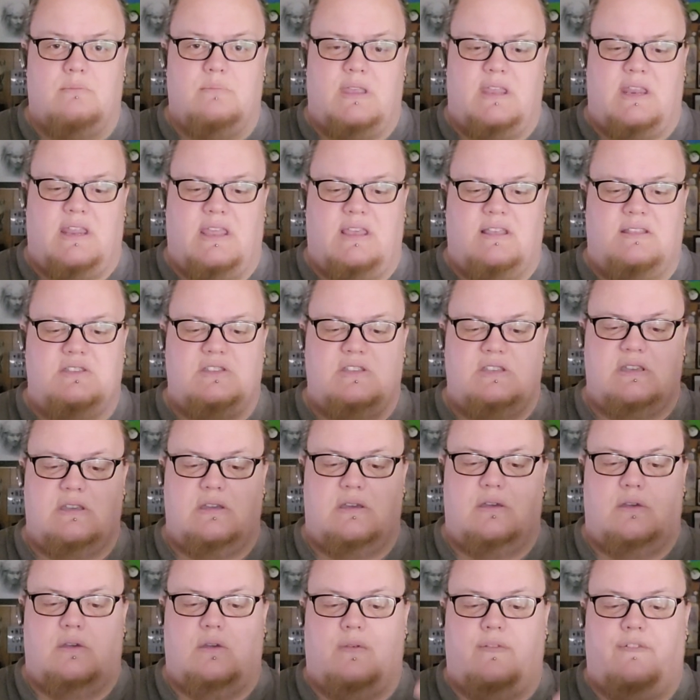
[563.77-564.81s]
mini
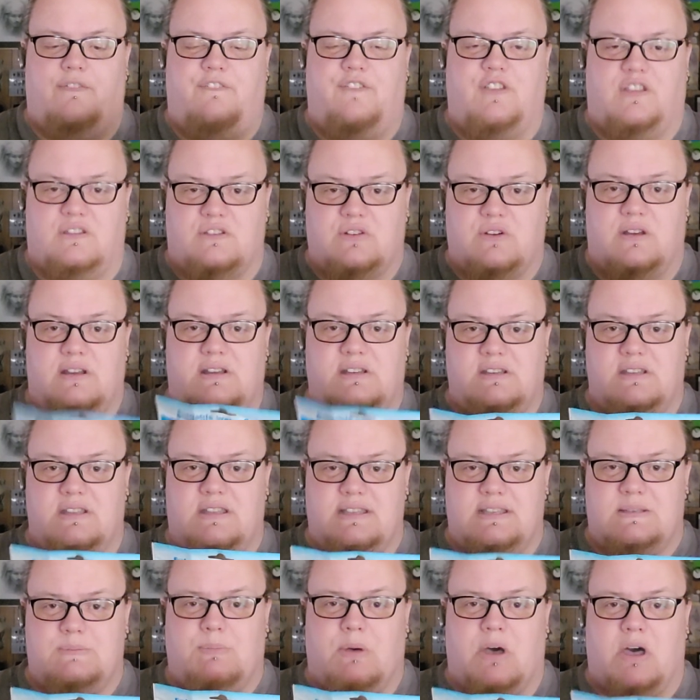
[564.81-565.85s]
to filter into
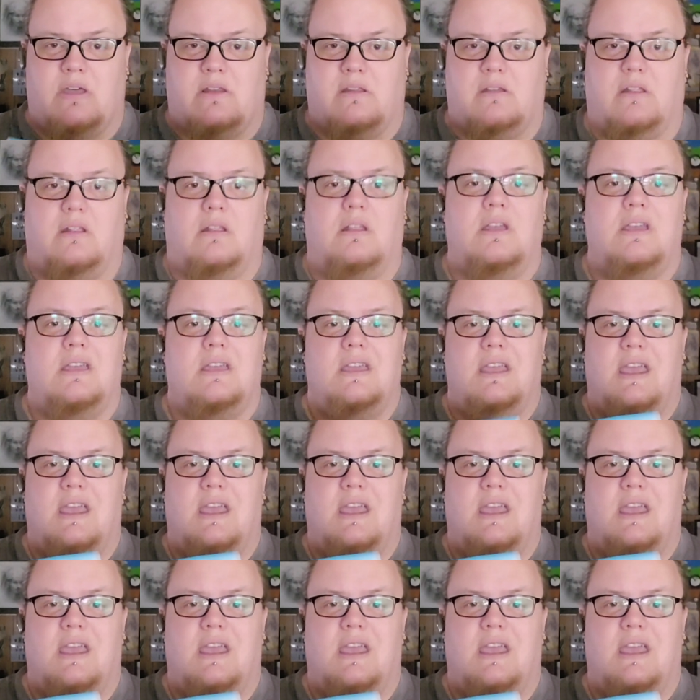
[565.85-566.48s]
this bottle